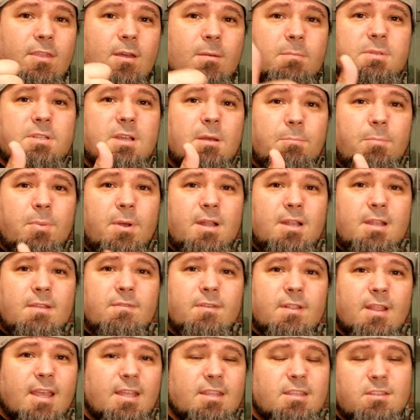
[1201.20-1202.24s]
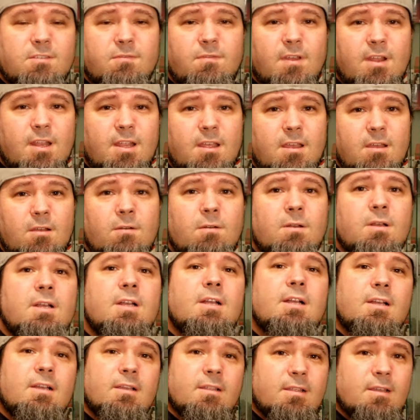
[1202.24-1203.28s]
thumbs up button if you like this video,
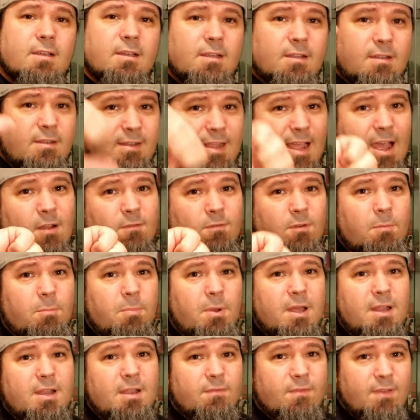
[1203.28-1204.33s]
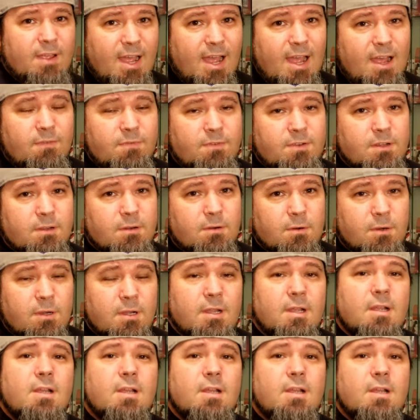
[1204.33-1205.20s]
the downvote button if you have to,